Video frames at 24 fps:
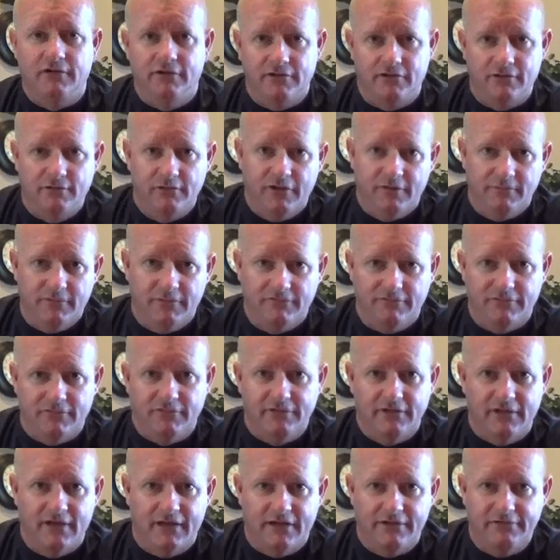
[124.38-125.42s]
equipment, for
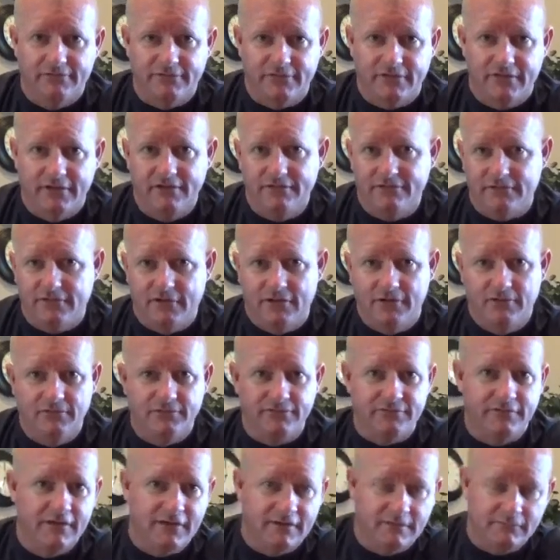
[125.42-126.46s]
God's sakes. You know,
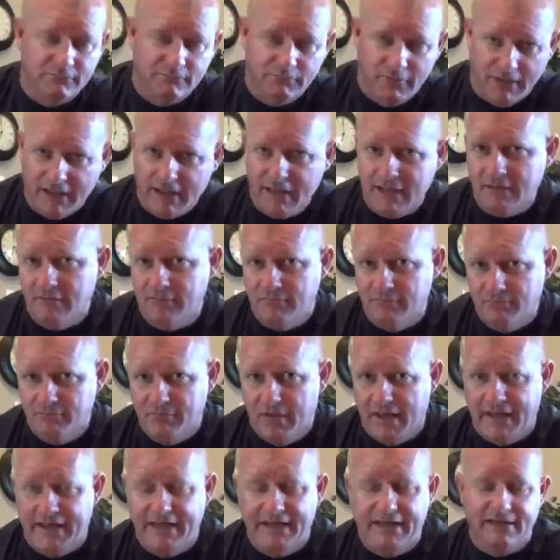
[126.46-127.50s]
it's getting beat and
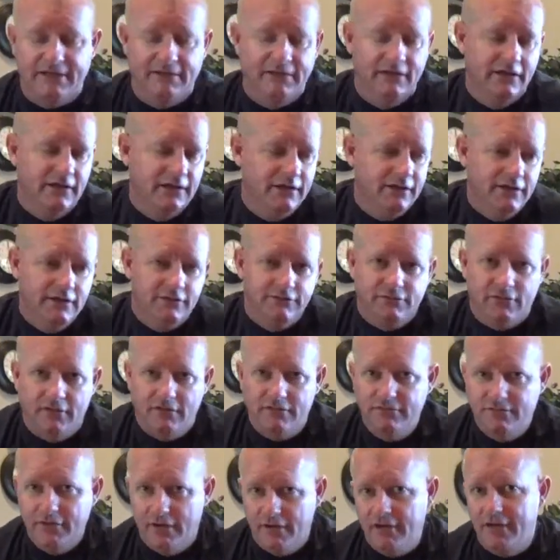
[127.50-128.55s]
banged. The
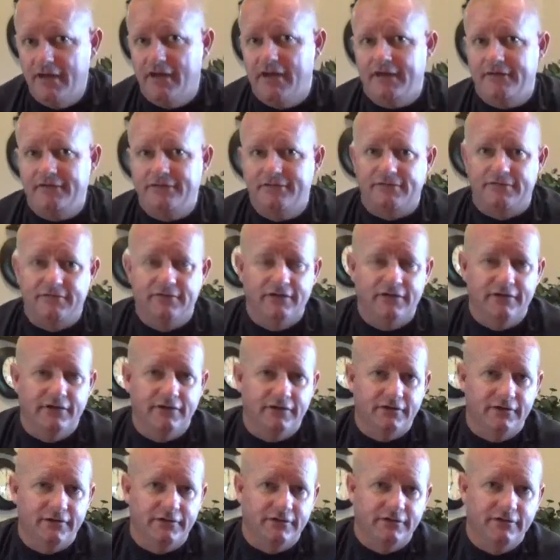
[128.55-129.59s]
dust,
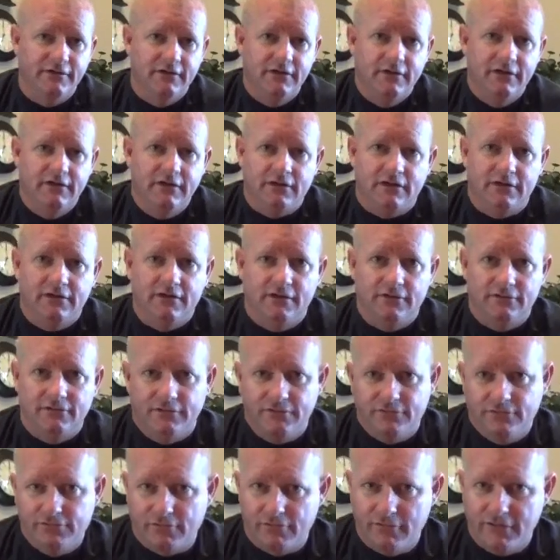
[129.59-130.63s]

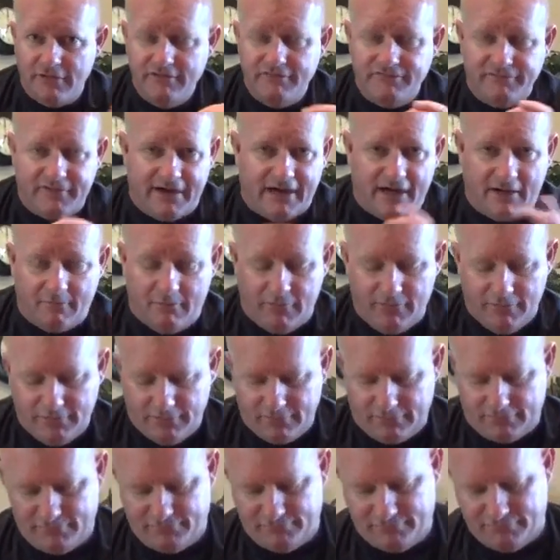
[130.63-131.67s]
the tree fiber
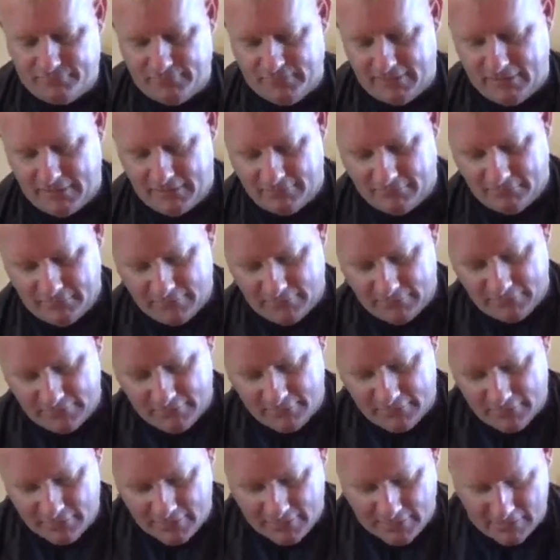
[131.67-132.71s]
that's flying around
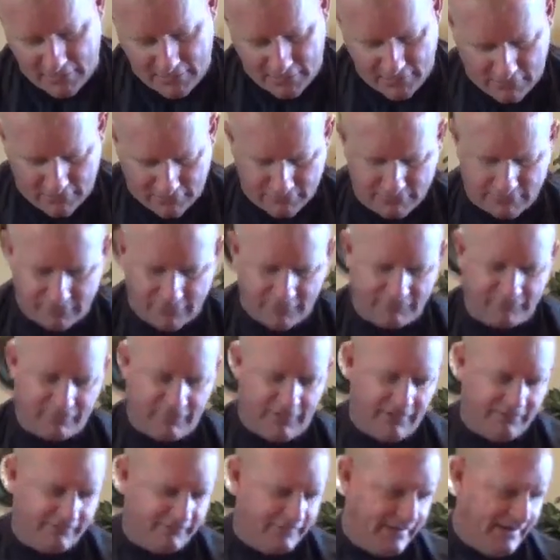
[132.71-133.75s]
in the air and stuff
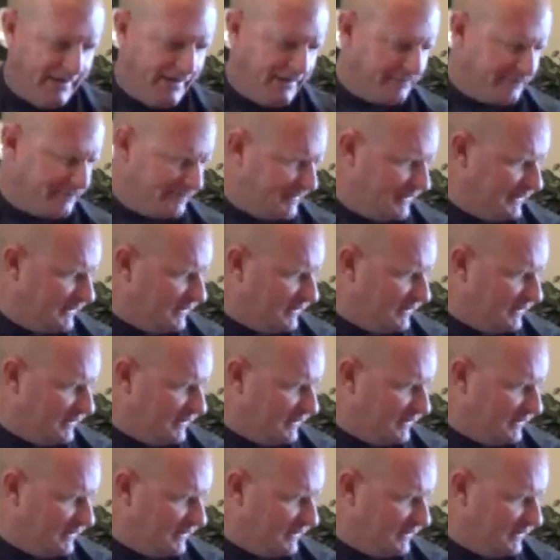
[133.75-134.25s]
like that.